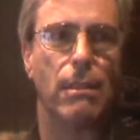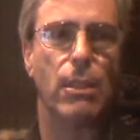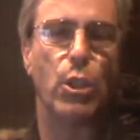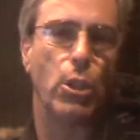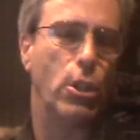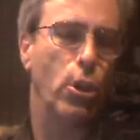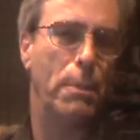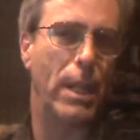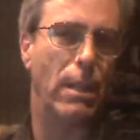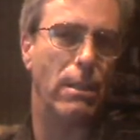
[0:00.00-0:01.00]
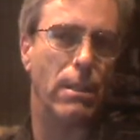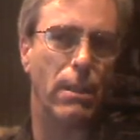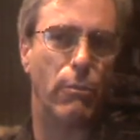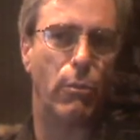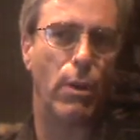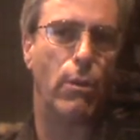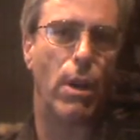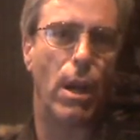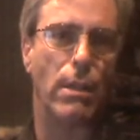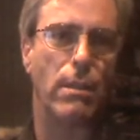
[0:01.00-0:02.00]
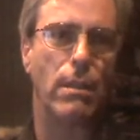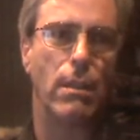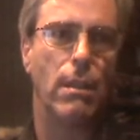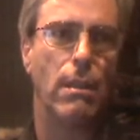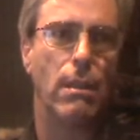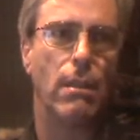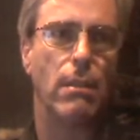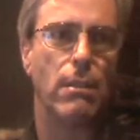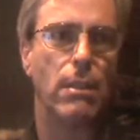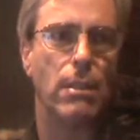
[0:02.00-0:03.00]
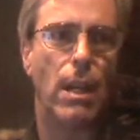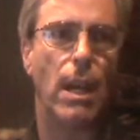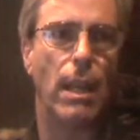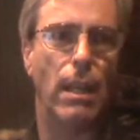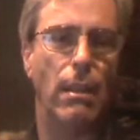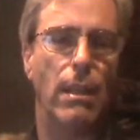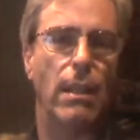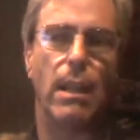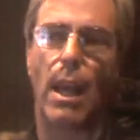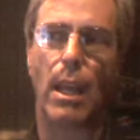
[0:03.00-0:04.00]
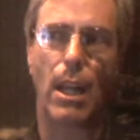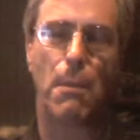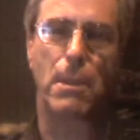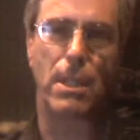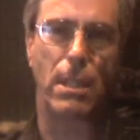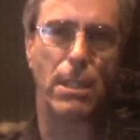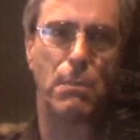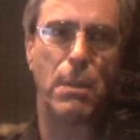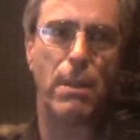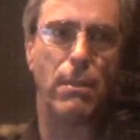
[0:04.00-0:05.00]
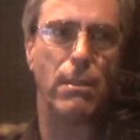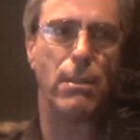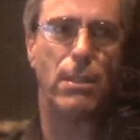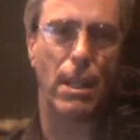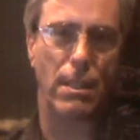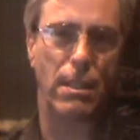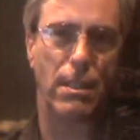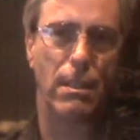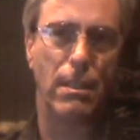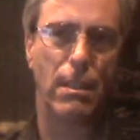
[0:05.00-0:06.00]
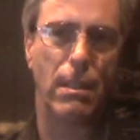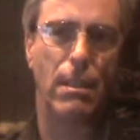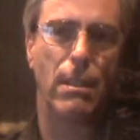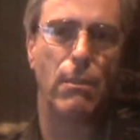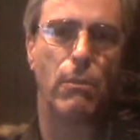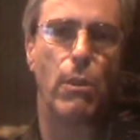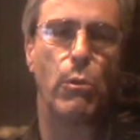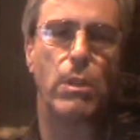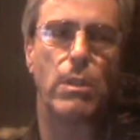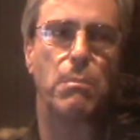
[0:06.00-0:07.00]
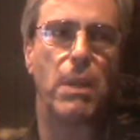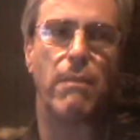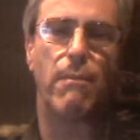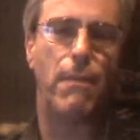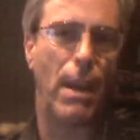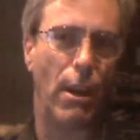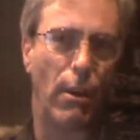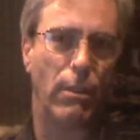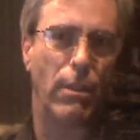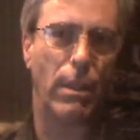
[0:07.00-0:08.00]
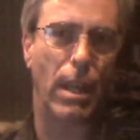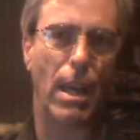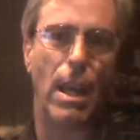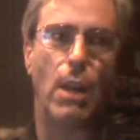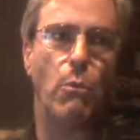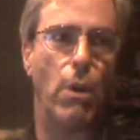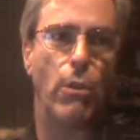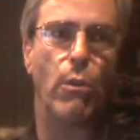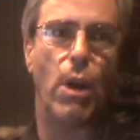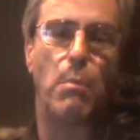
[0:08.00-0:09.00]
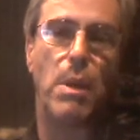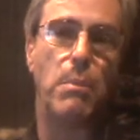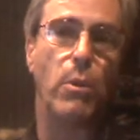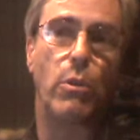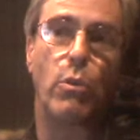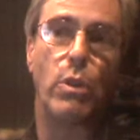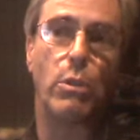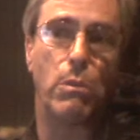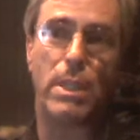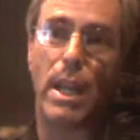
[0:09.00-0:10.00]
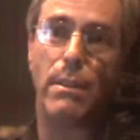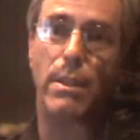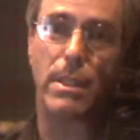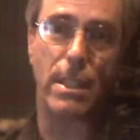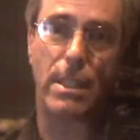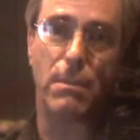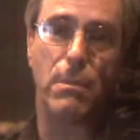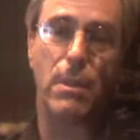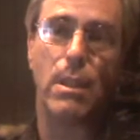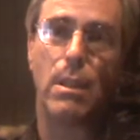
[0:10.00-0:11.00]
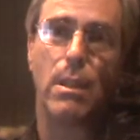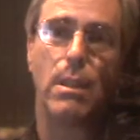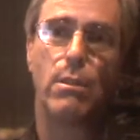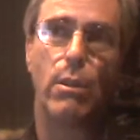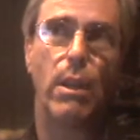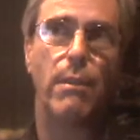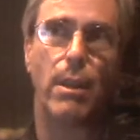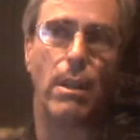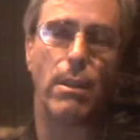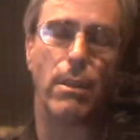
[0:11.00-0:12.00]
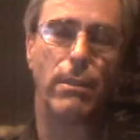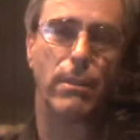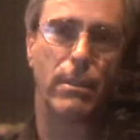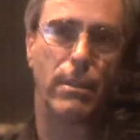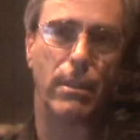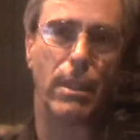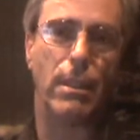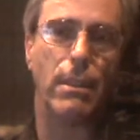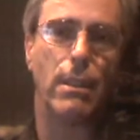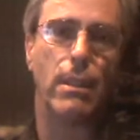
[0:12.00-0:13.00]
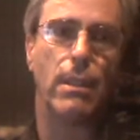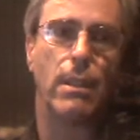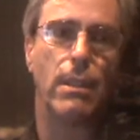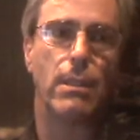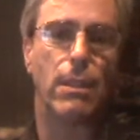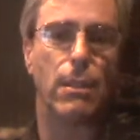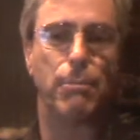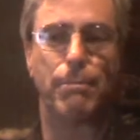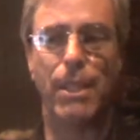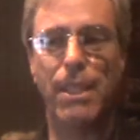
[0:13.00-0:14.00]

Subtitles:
the determinant of whether or not society, in an economic sense, has been just, whether it's been fair, okay, and whether or not people are going to resent the system they're living under, all right? So